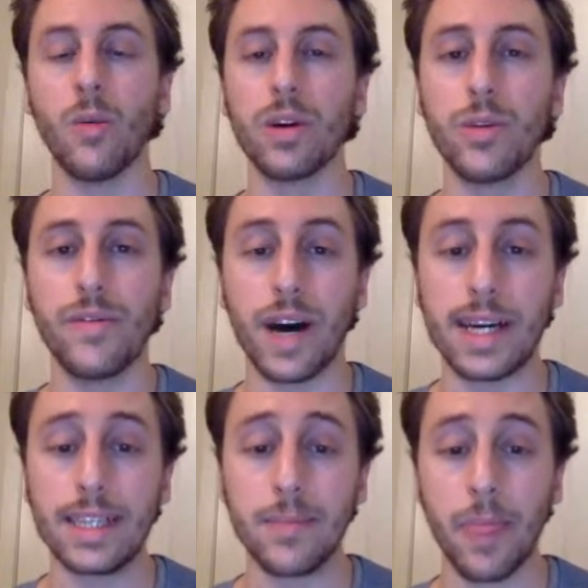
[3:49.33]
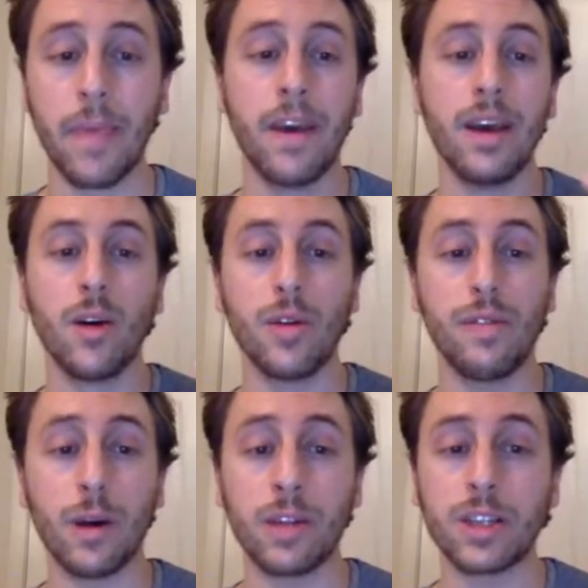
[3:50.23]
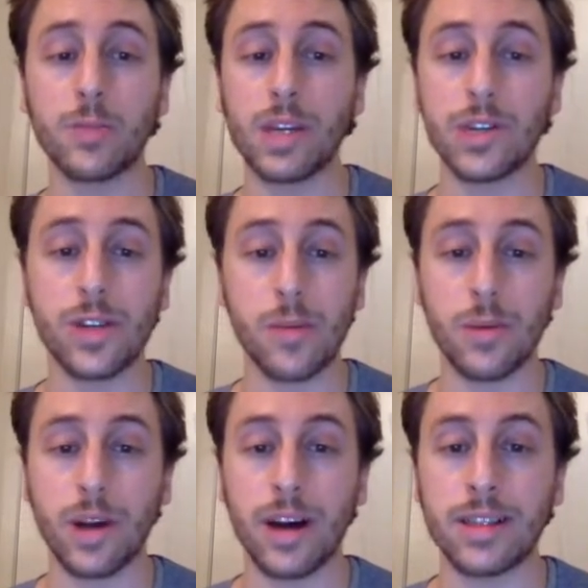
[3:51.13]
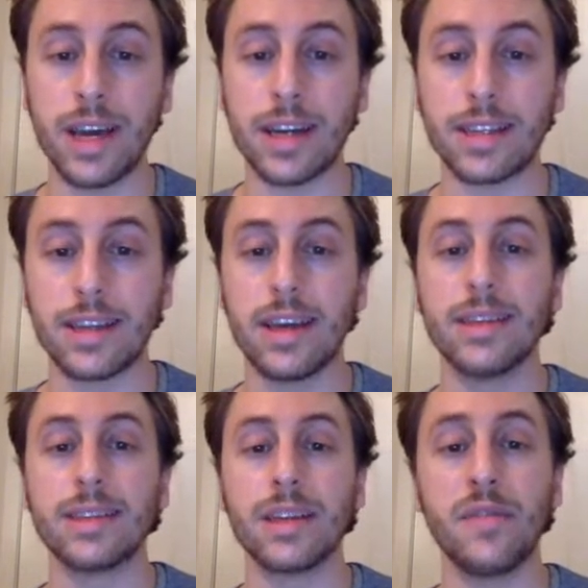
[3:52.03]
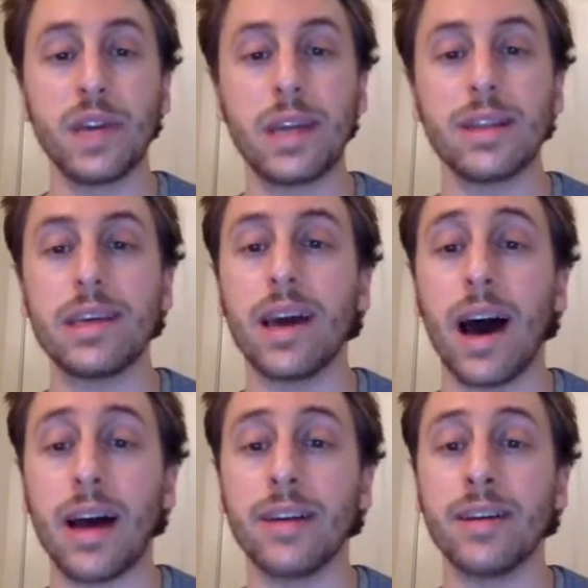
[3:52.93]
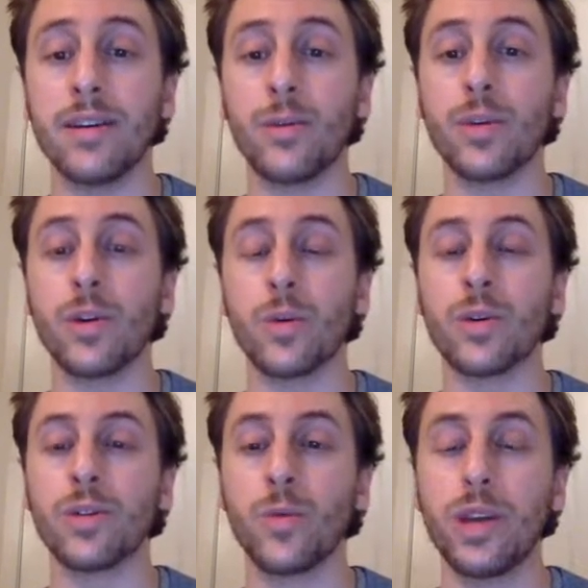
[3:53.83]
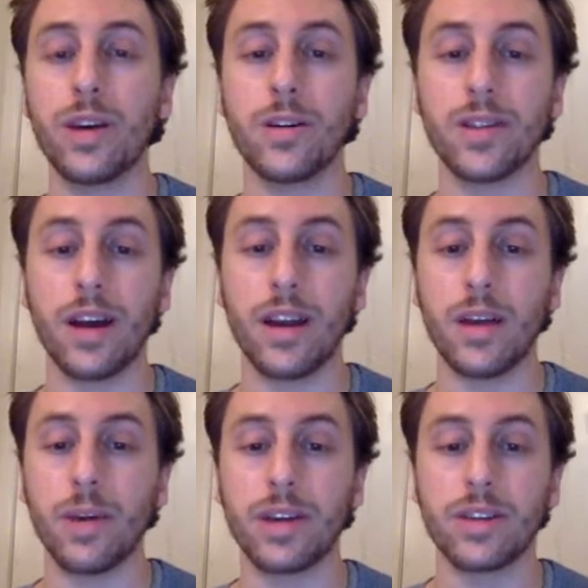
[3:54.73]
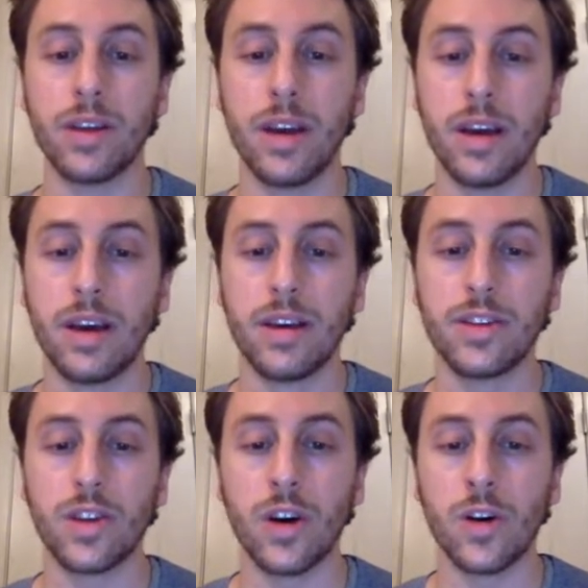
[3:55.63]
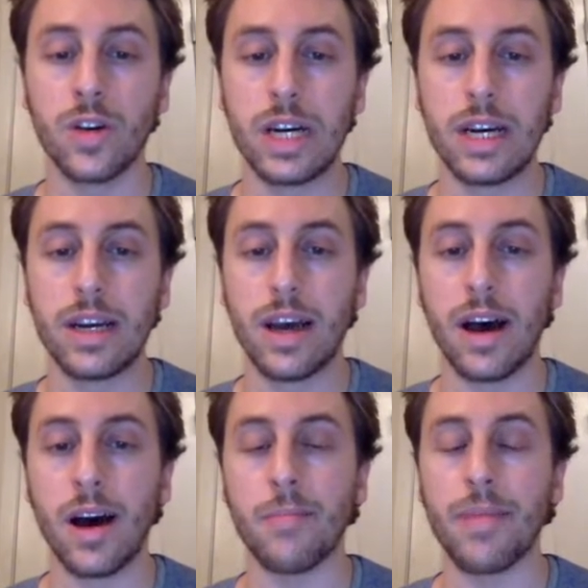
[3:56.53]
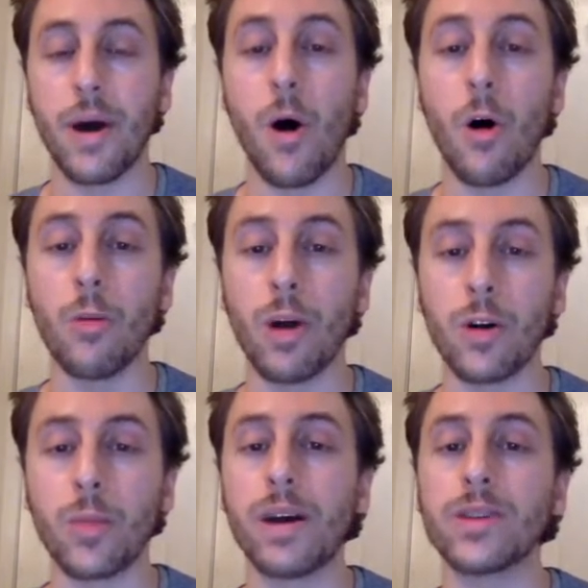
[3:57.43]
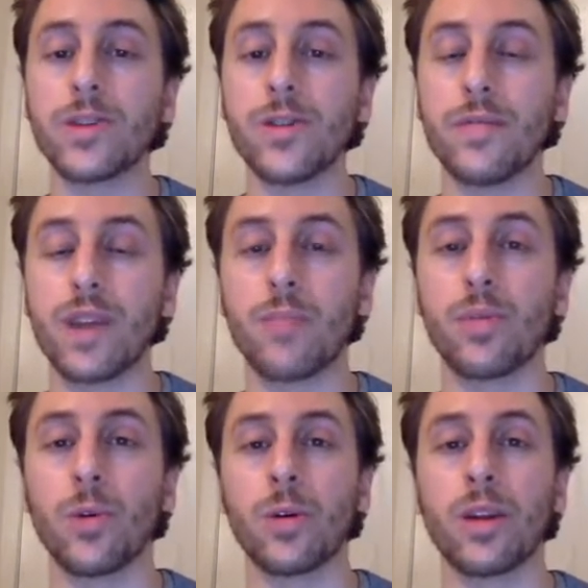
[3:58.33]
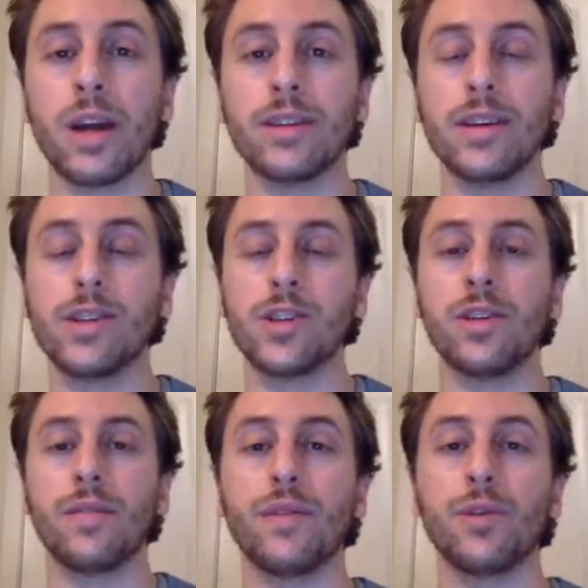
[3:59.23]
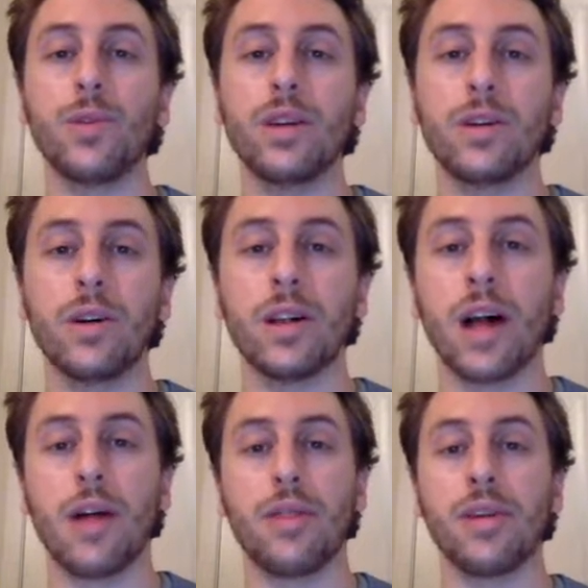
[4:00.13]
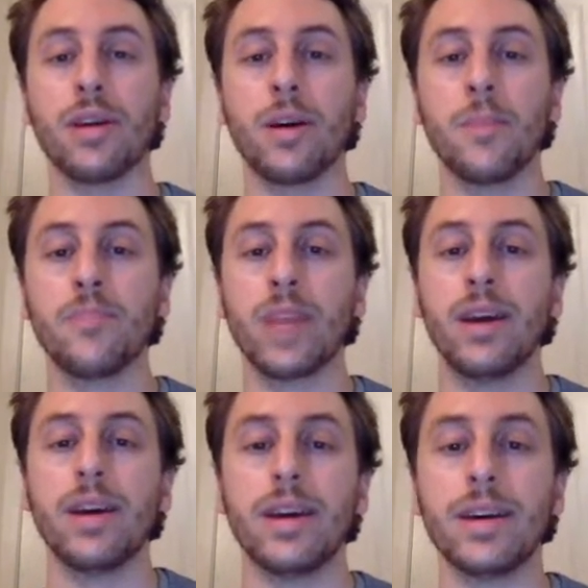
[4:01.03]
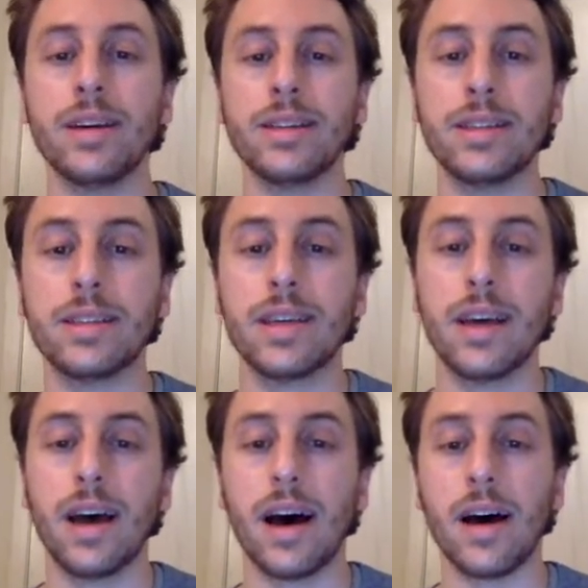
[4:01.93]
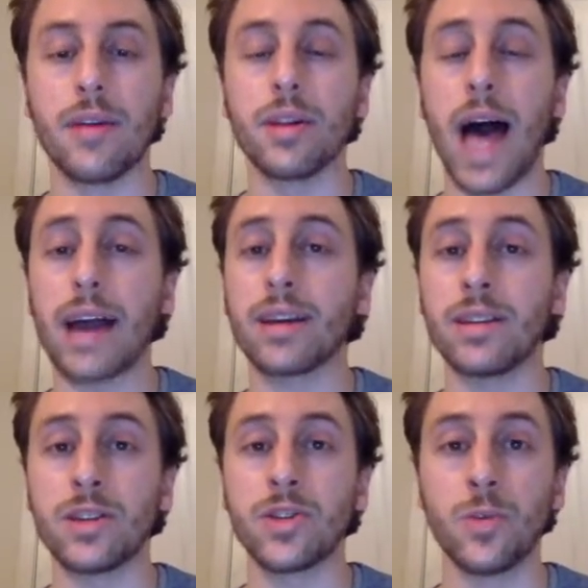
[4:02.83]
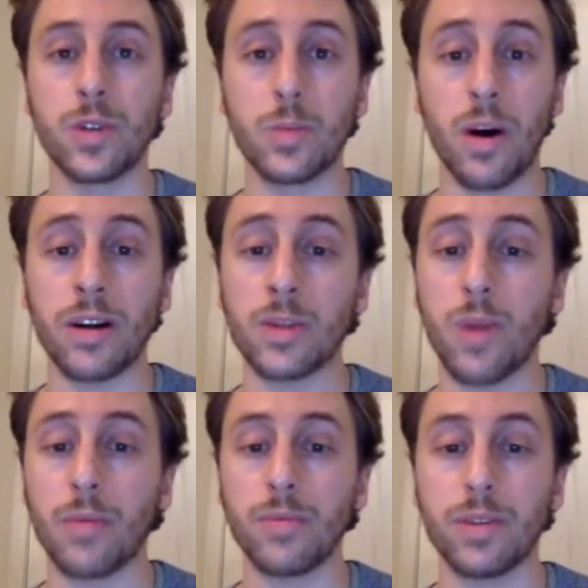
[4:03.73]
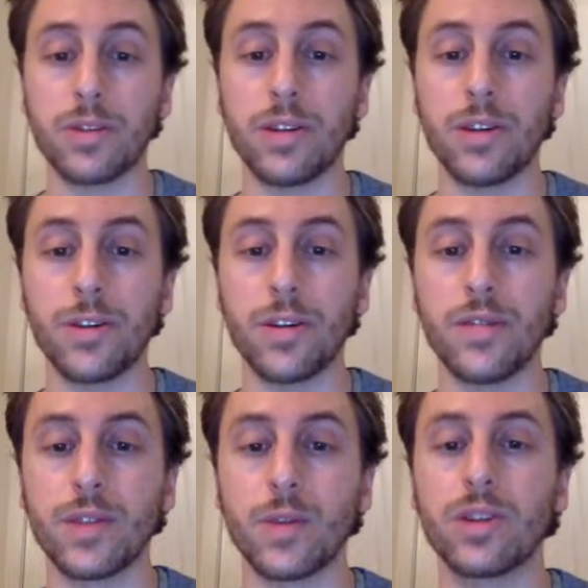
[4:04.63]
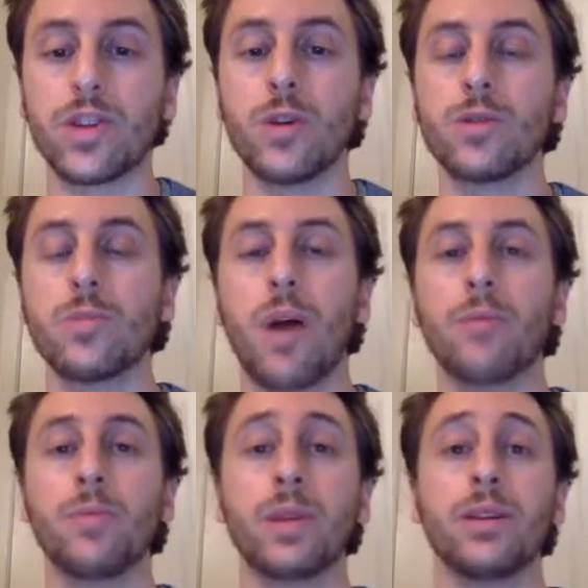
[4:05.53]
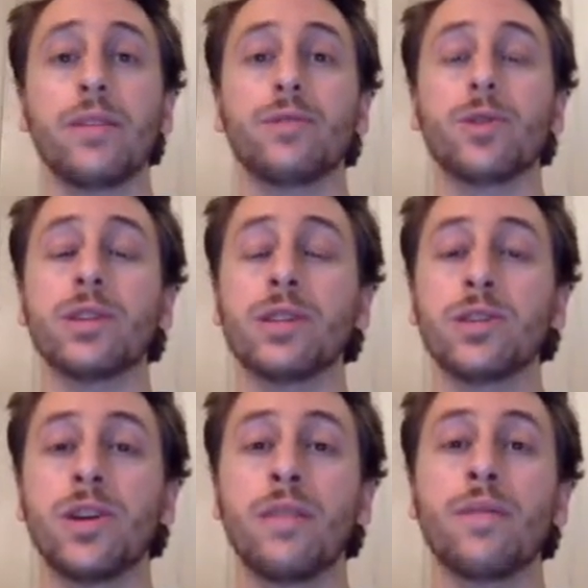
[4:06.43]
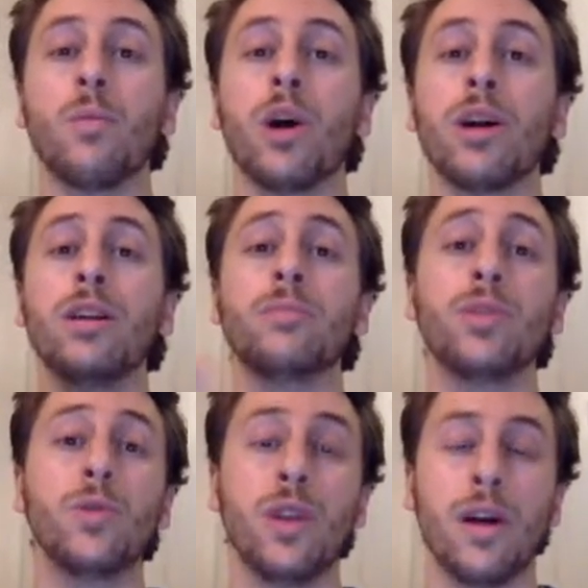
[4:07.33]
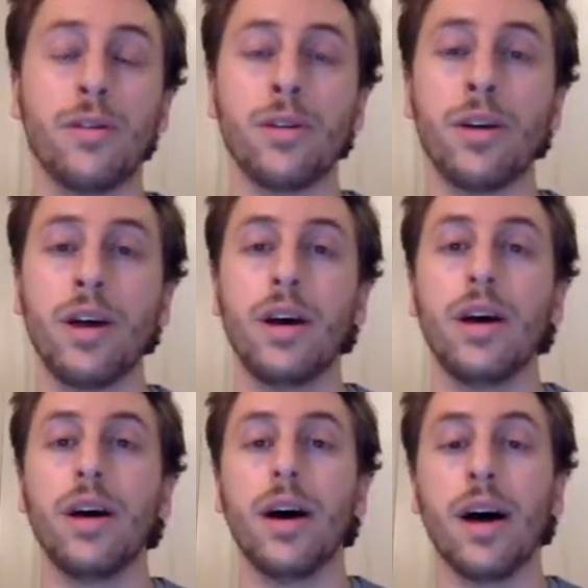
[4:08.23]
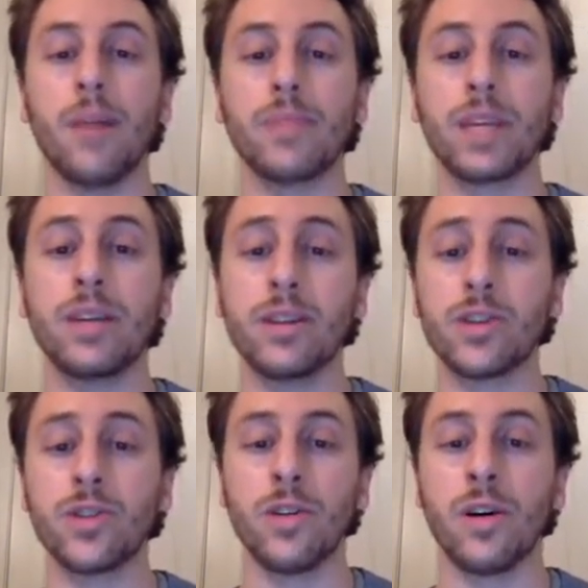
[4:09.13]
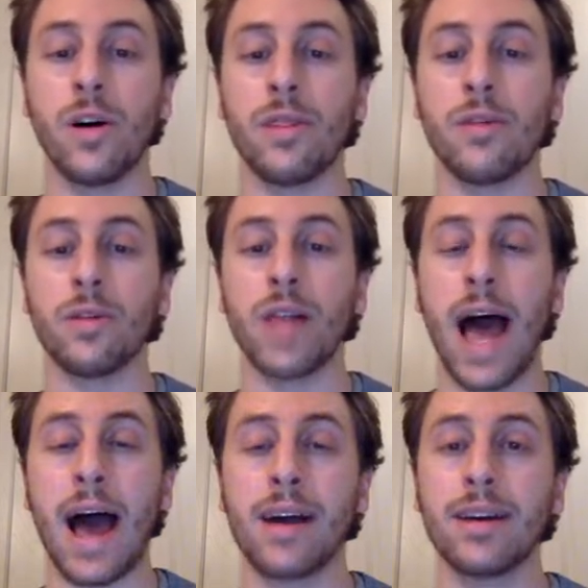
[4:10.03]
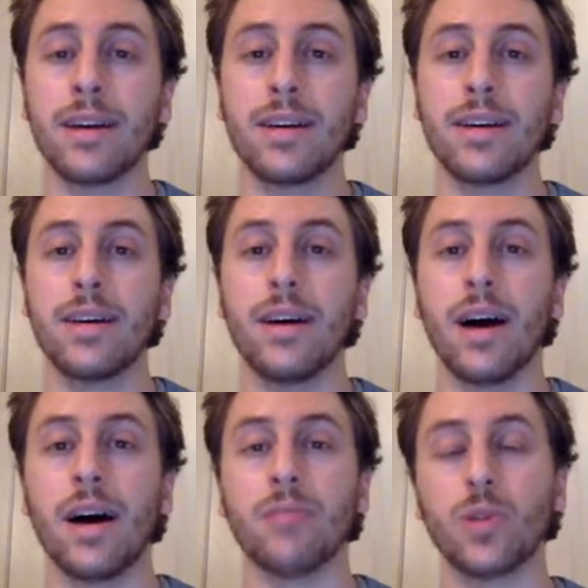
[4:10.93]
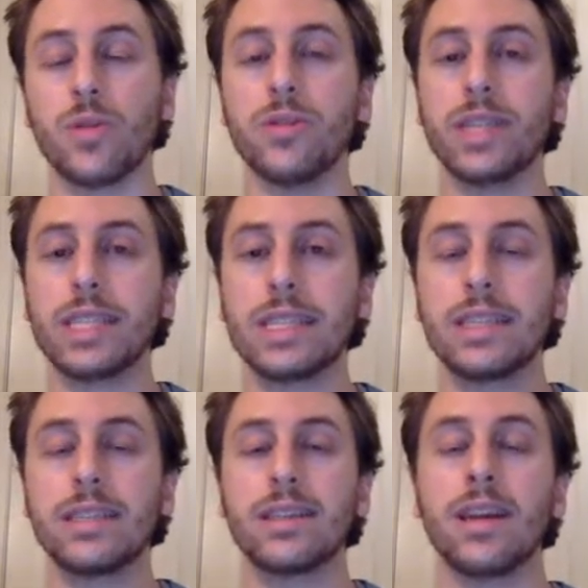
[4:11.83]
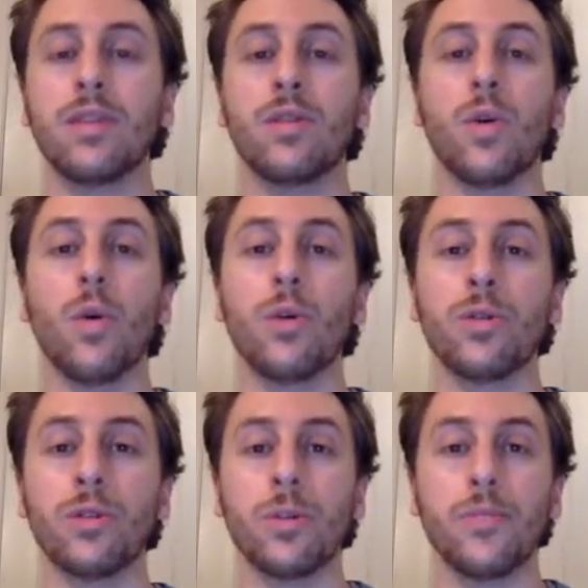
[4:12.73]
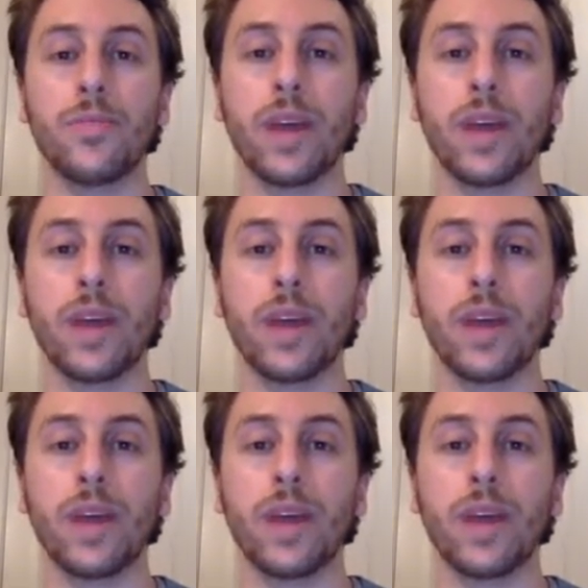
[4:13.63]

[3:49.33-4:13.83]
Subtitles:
What do we find? We found that spatiotemporal context significantly guided real-world recall dynamics. So the hallmark measure of temporal organization free recall, I think, is the lag conditional response probability curve. So this shows the probability of transitioning from one item to another conditional on their lag, so their distance and their order